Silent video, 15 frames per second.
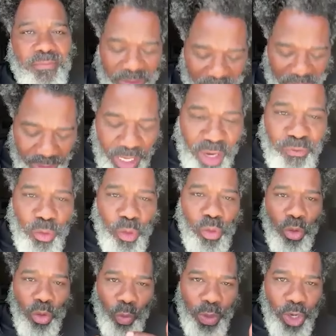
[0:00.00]
but the
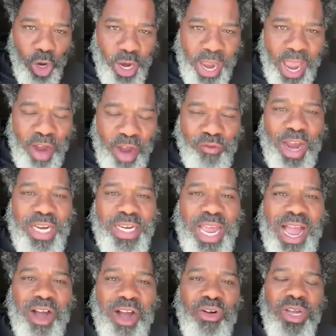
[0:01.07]
level we are at right
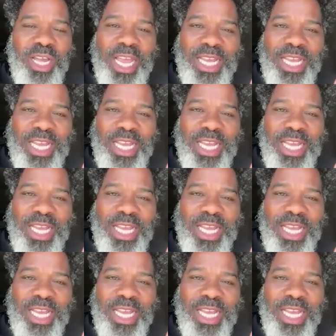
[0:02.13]
now